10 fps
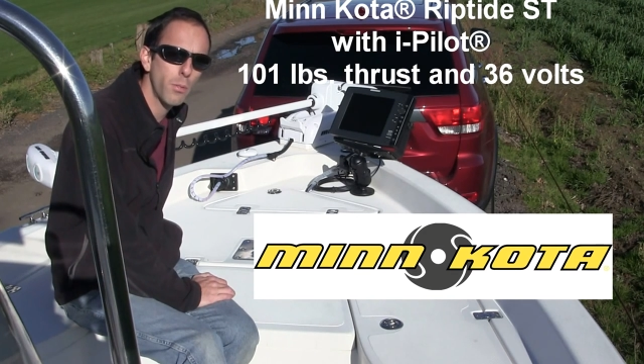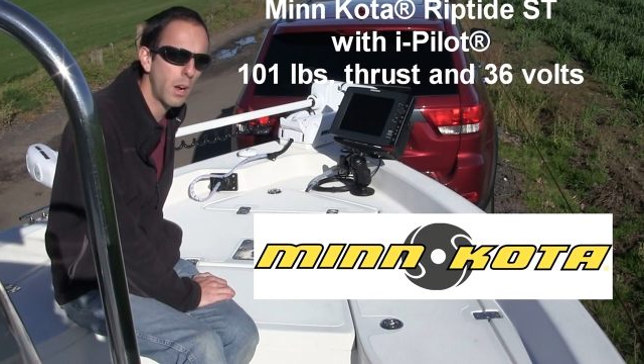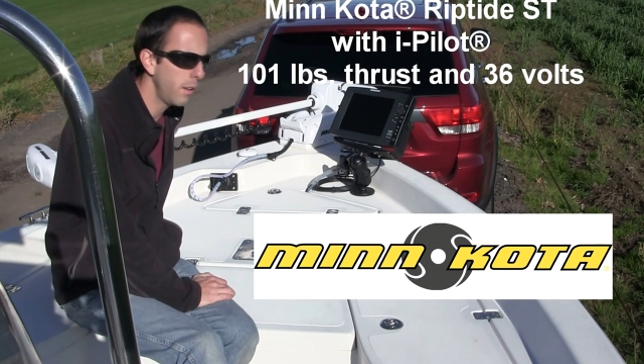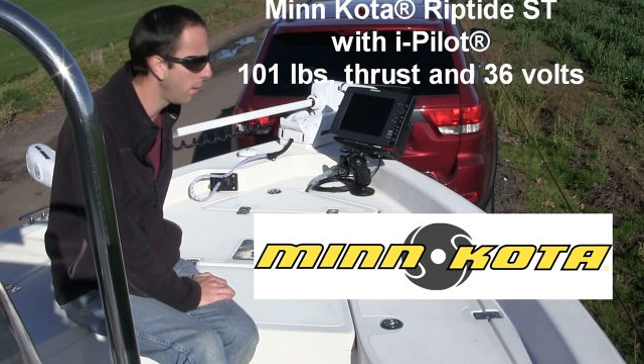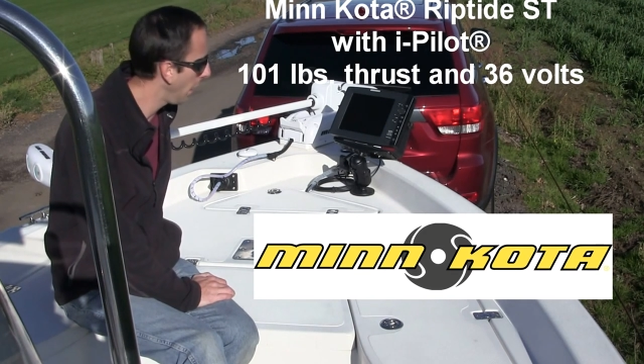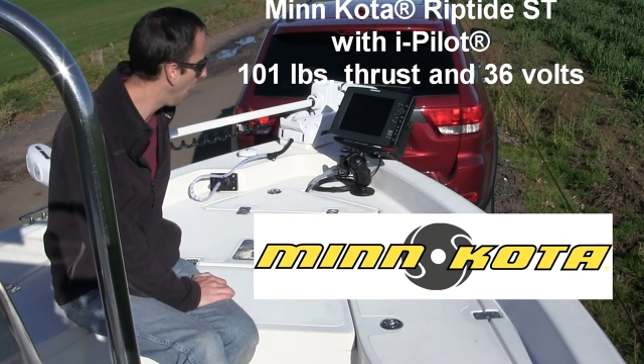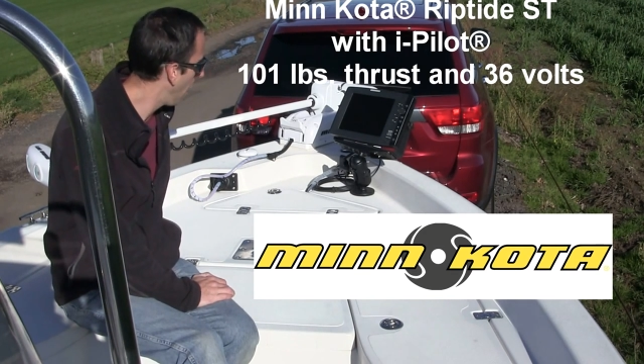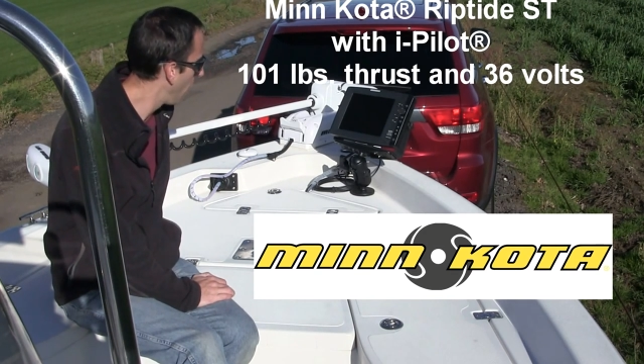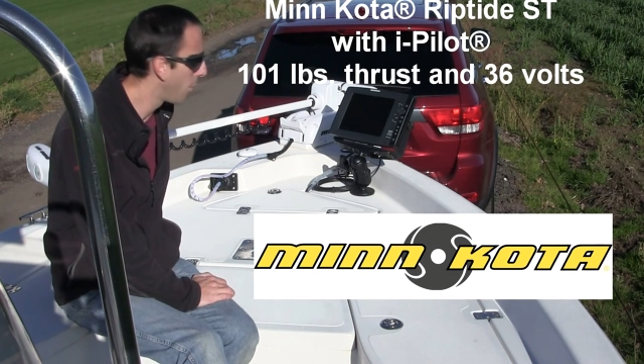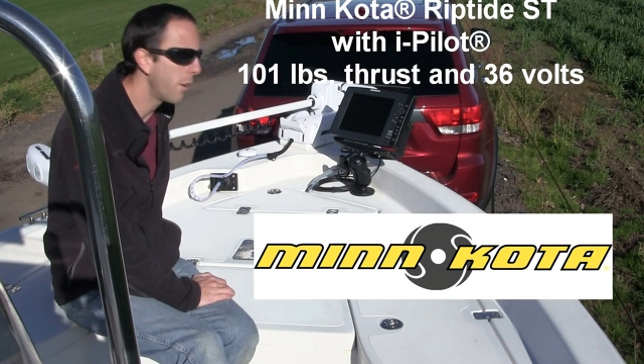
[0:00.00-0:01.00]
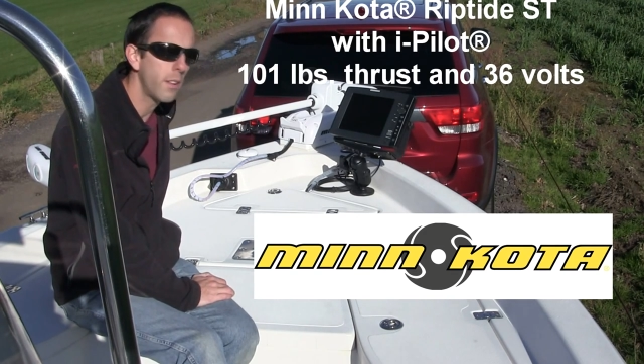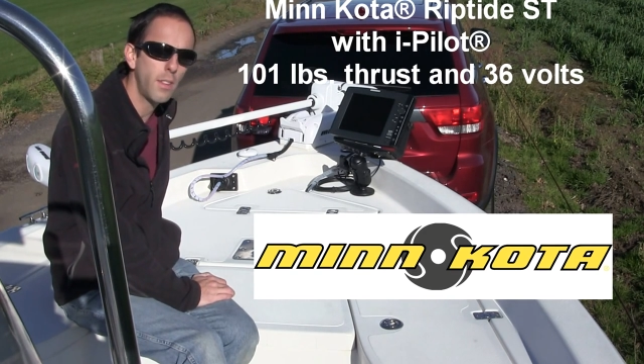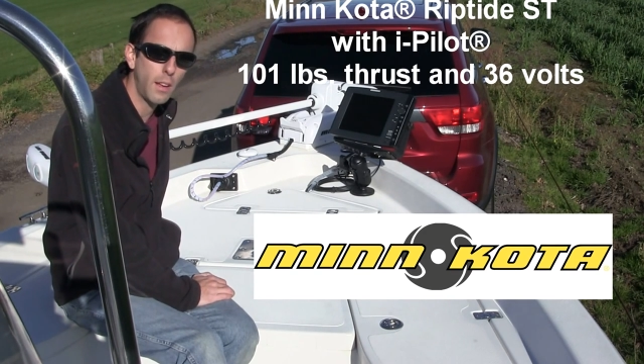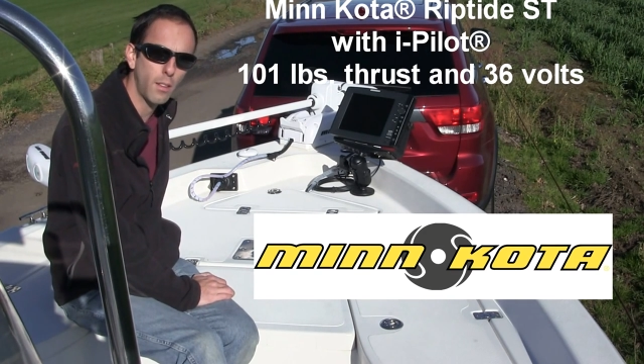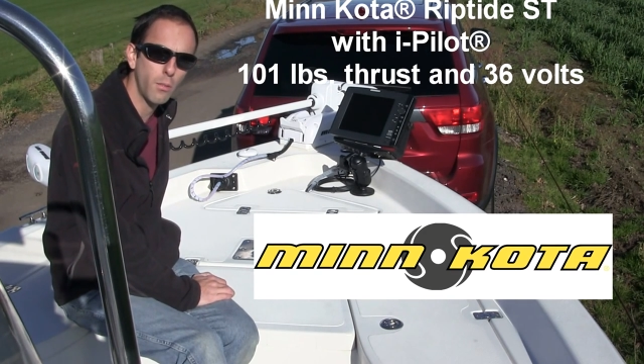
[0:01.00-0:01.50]
thrust and
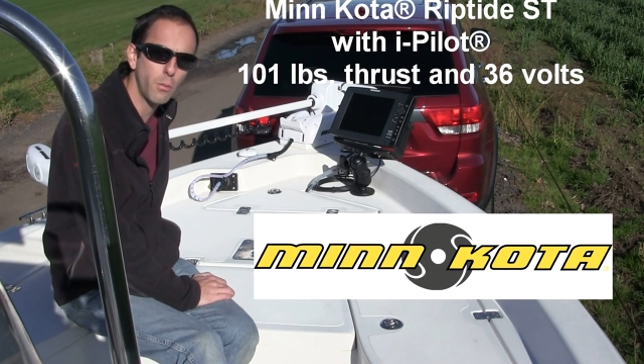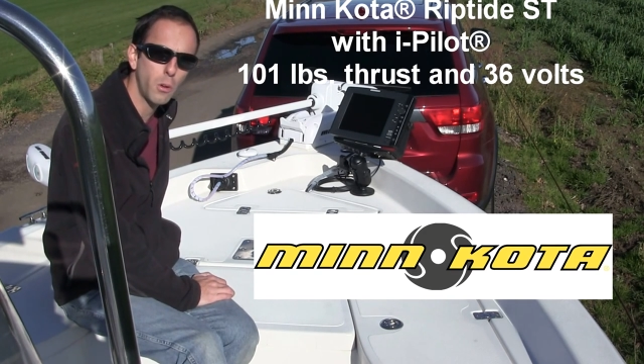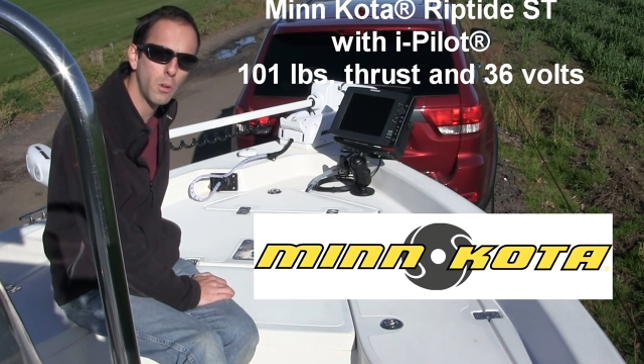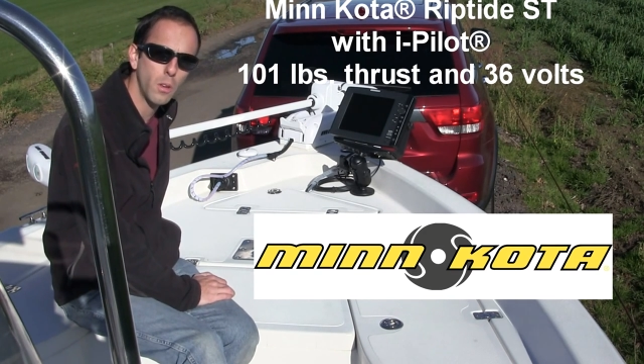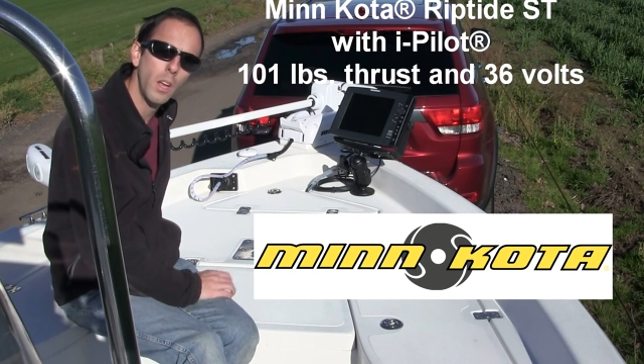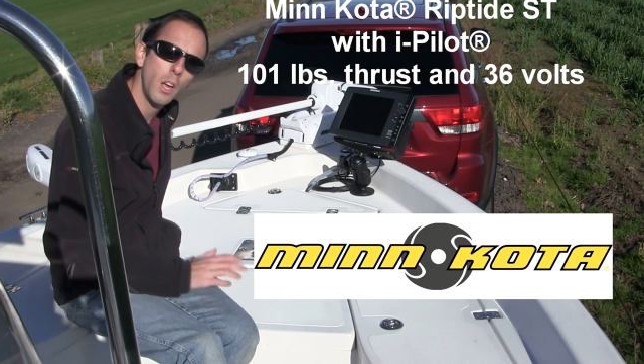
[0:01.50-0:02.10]
36 volt.